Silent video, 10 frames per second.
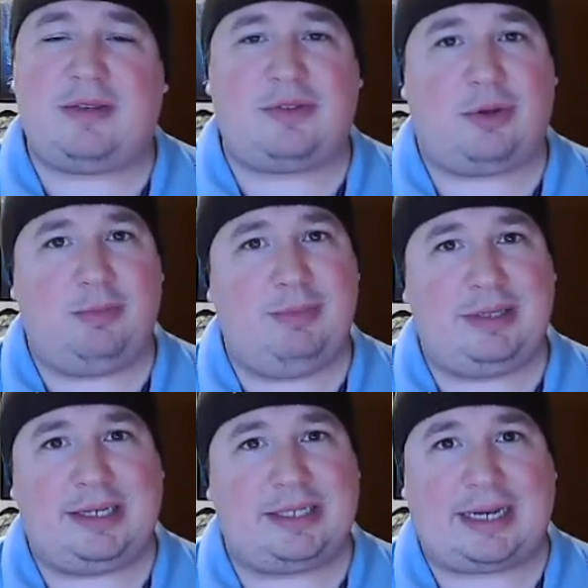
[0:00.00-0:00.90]
have sold
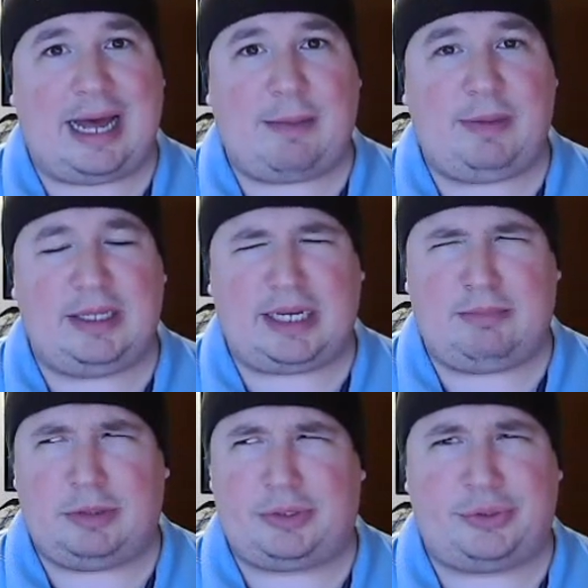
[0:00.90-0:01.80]
millions of copies,
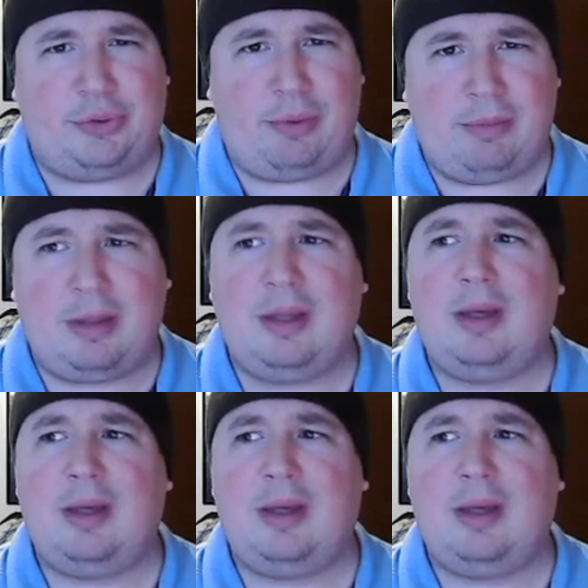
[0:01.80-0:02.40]
I assume.